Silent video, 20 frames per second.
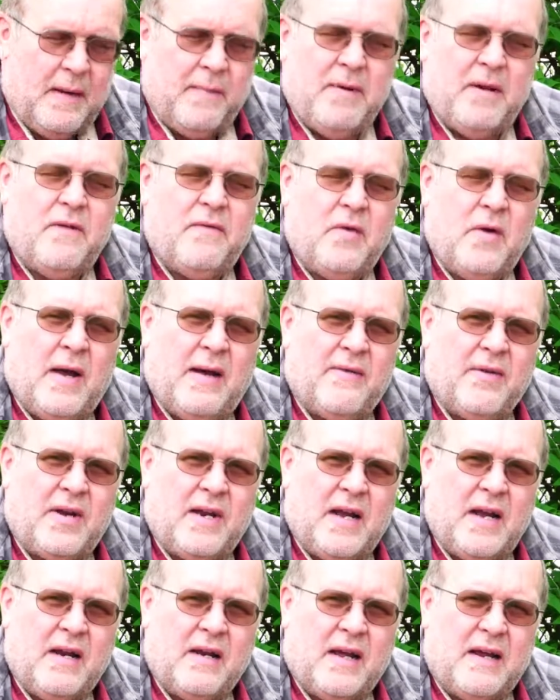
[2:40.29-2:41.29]
how many of you have a
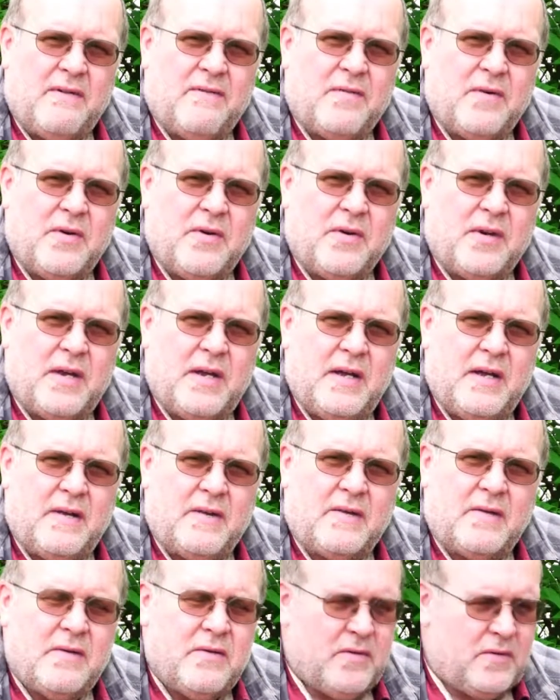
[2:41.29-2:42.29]
nightlight for your
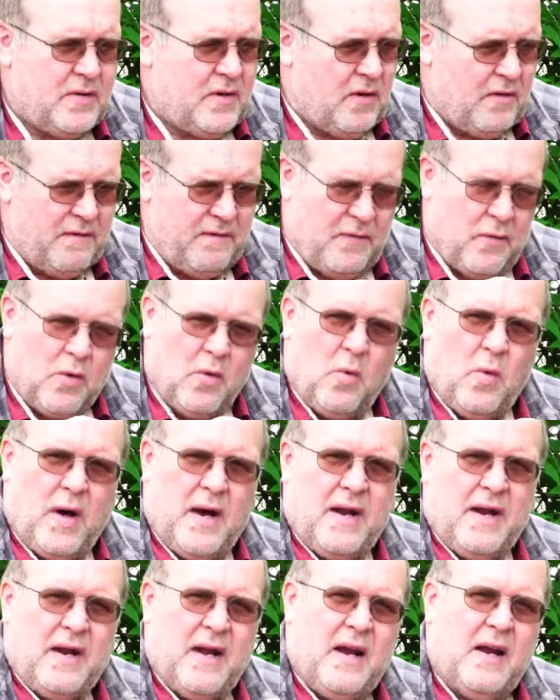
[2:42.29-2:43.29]
kids? Those little
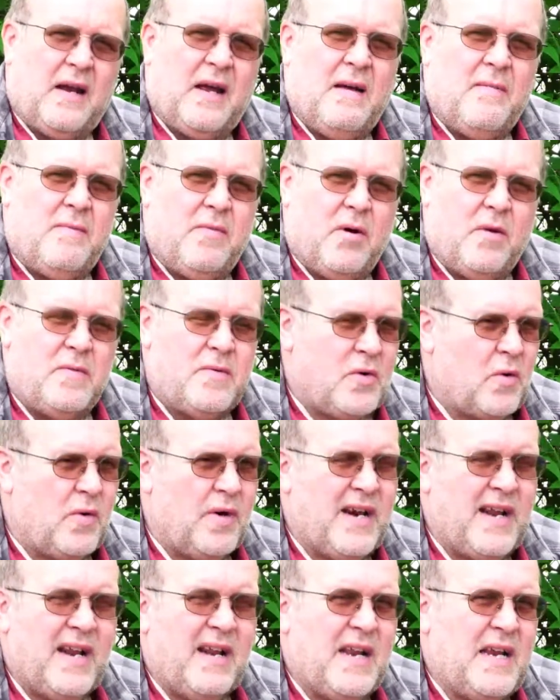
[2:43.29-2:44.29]
4-watt nightlight bulbs,
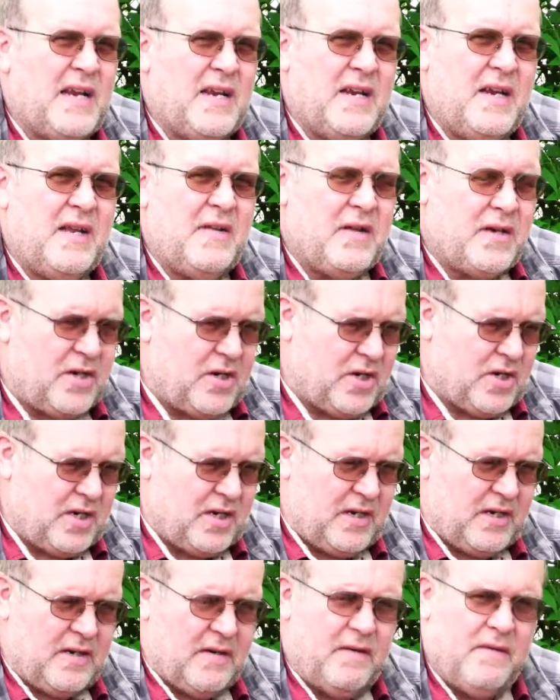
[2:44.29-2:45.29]
or an LED that
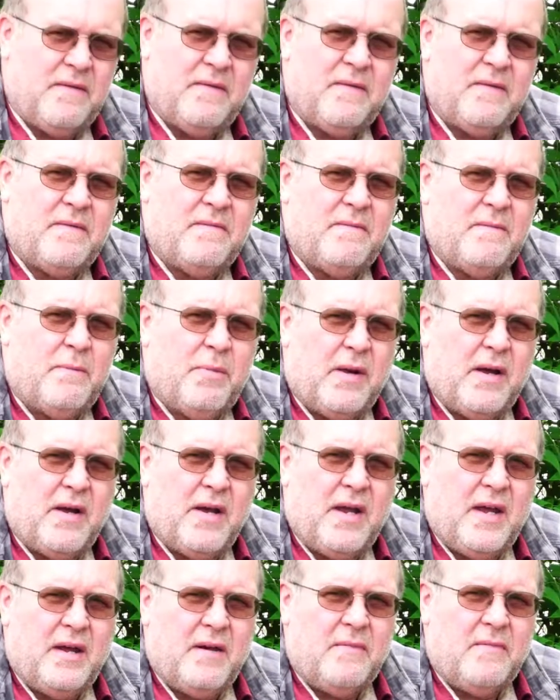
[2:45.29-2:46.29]
just sits a
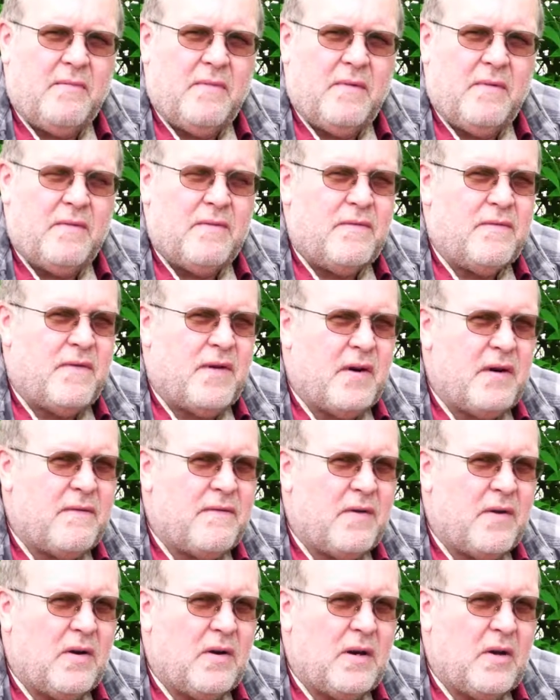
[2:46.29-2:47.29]
plug in.
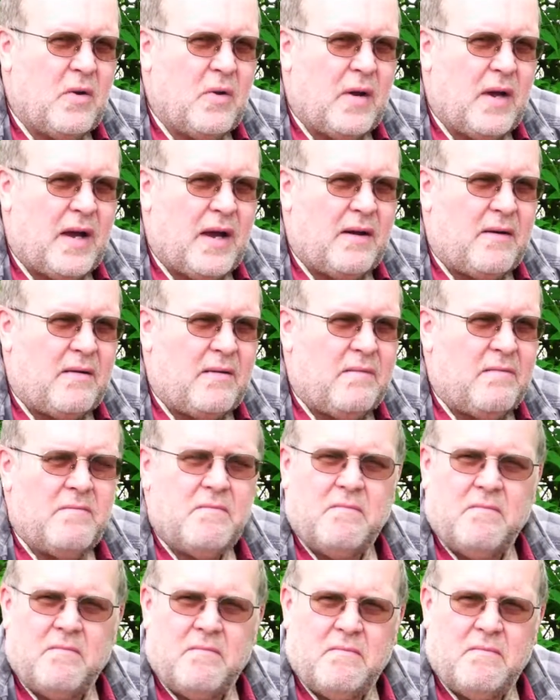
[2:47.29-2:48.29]
Very, very low light.
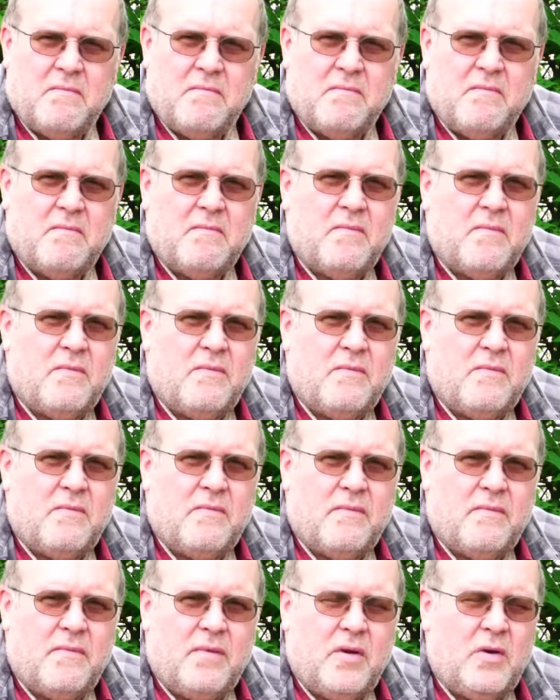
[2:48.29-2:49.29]

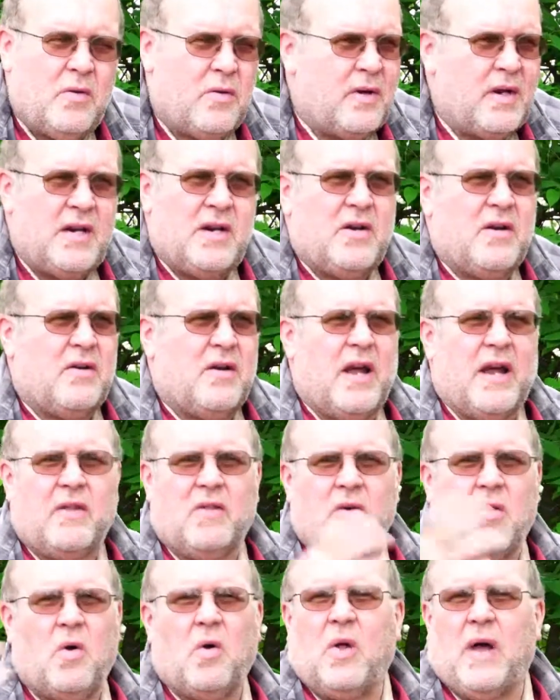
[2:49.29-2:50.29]
You don't need to
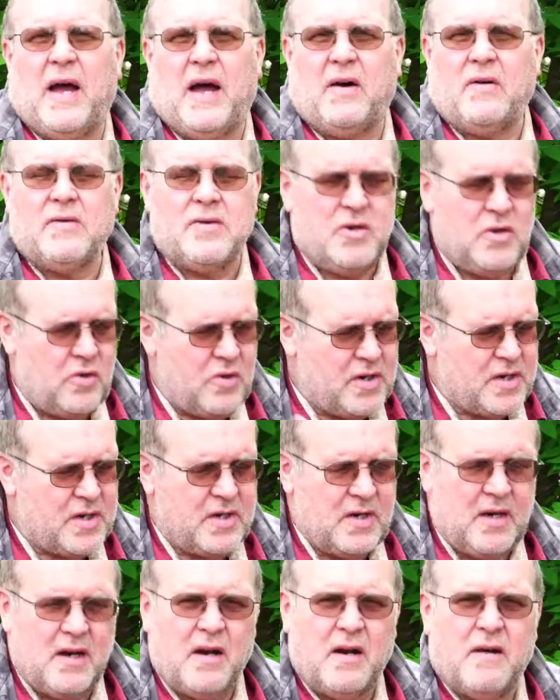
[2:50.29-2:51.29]
light the whole house. You
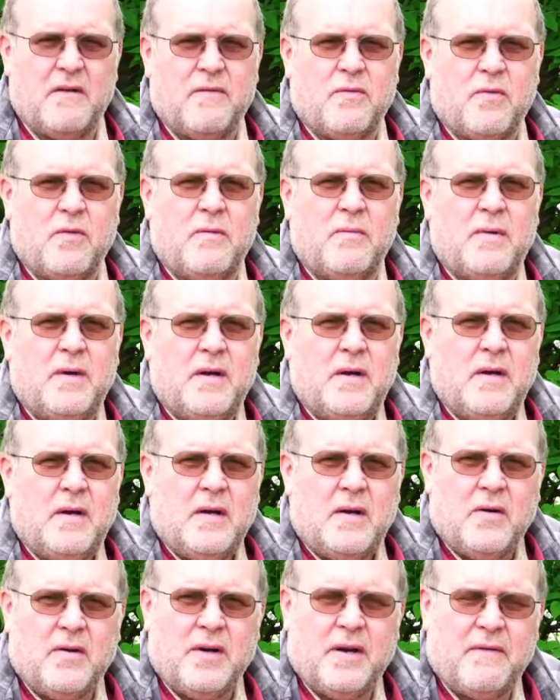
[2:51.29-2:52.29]
just need enough room
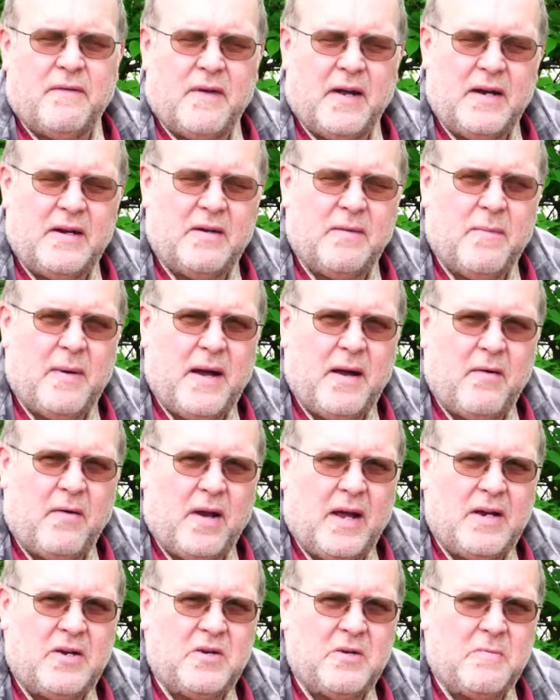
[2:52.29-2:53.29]
or enough light to
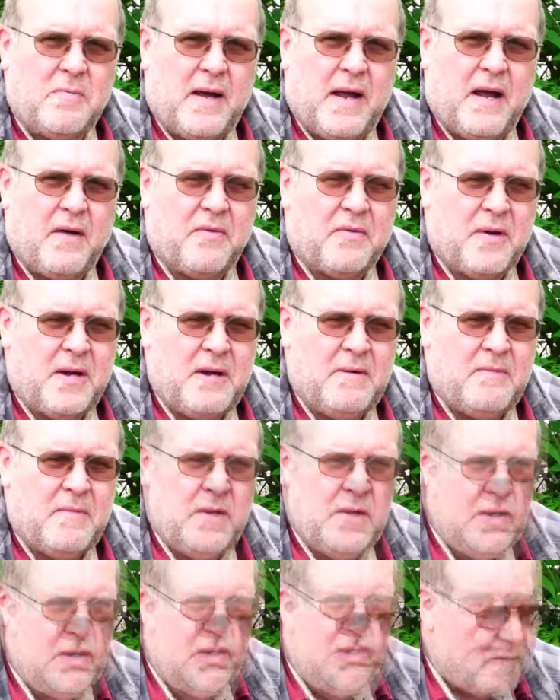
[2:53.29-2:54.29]
light your path, right?
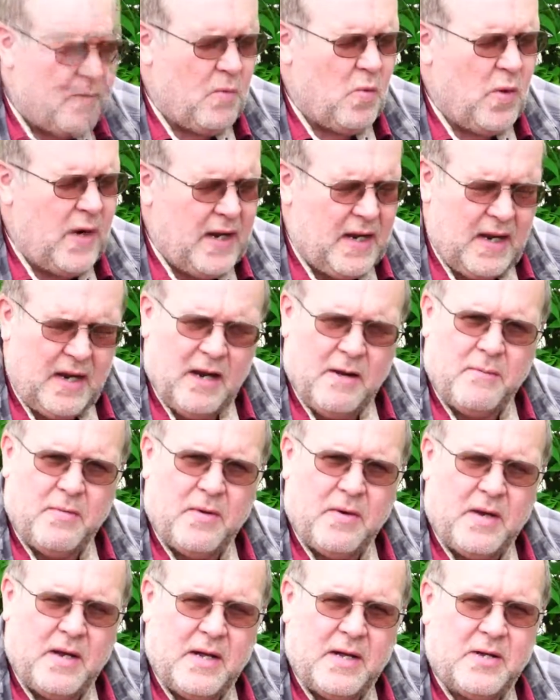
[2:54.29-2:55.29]
Keep from waking
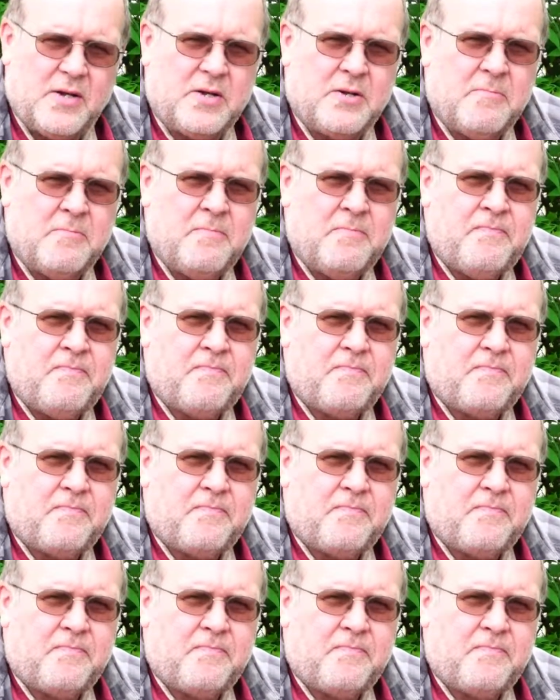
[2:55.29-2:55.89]
up your kids.